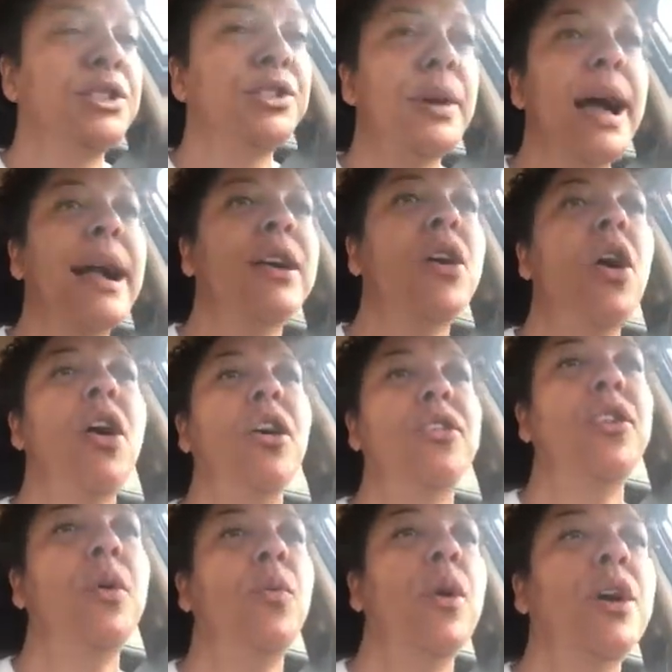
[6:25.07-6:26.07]
So I call
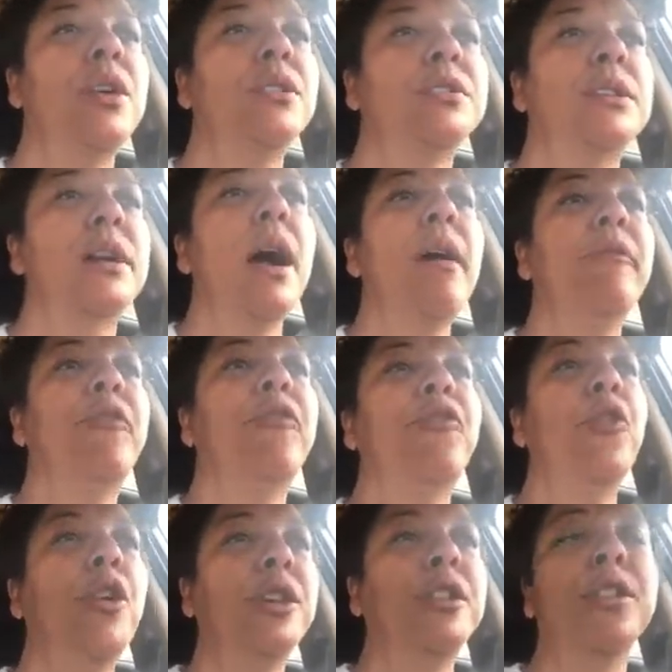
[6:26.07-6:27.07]
your word to come
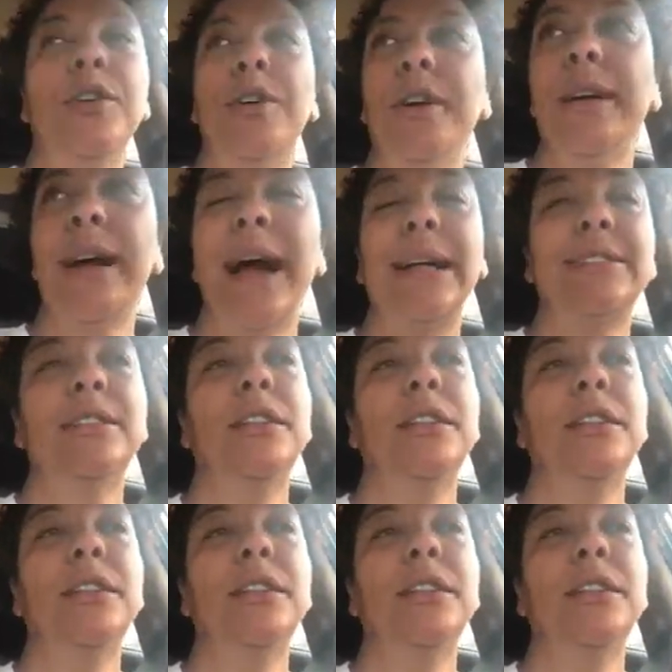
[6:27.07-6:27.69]
forth, Lord God,